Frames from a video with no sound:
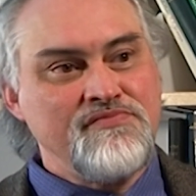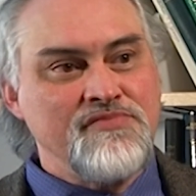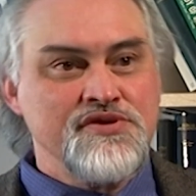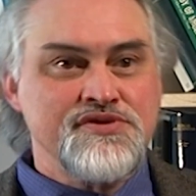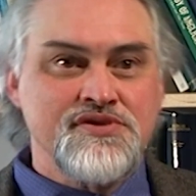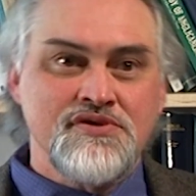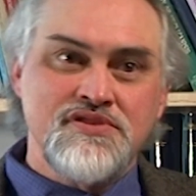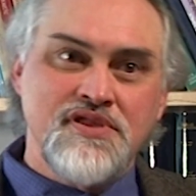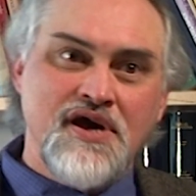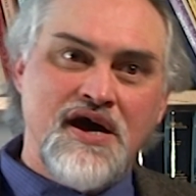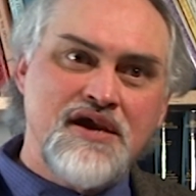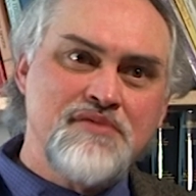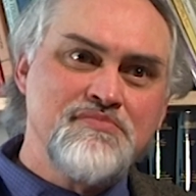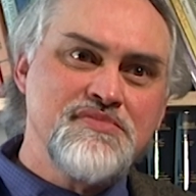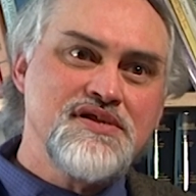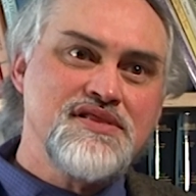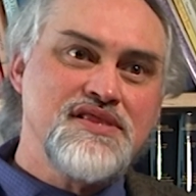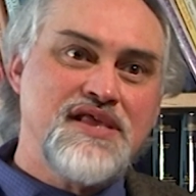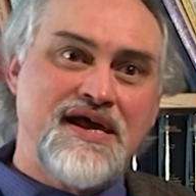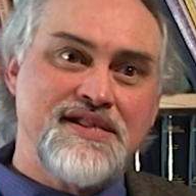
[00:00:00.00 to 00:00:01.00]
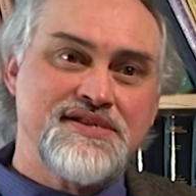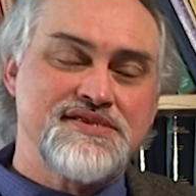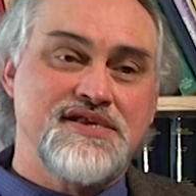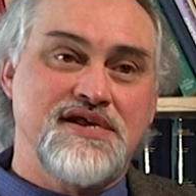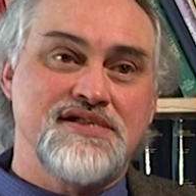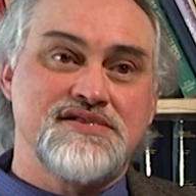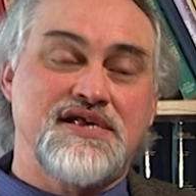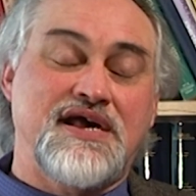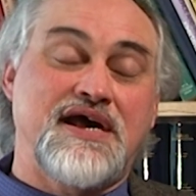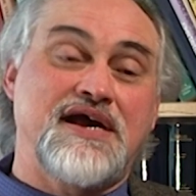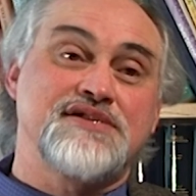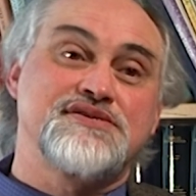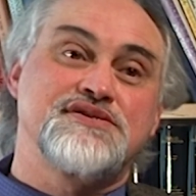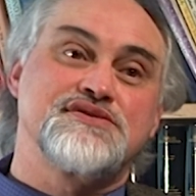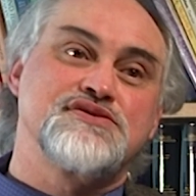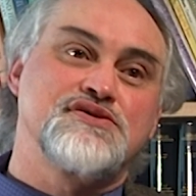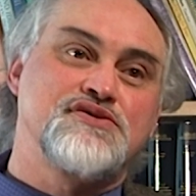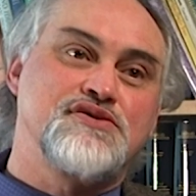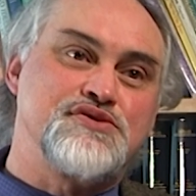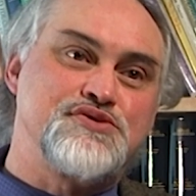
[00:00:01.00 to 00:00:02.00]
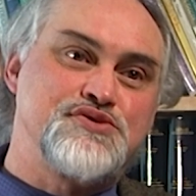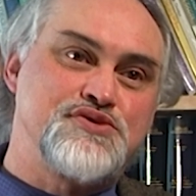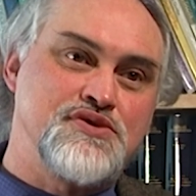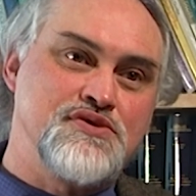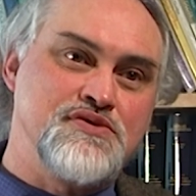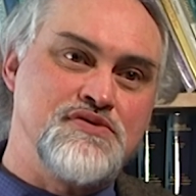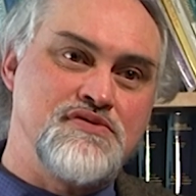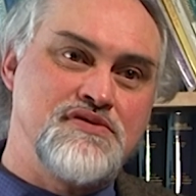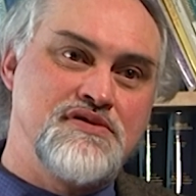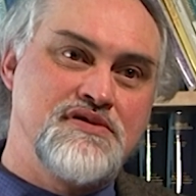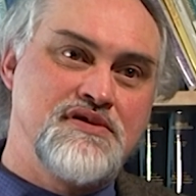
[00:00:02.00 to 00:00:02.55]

So dharma in that sense acts as a control,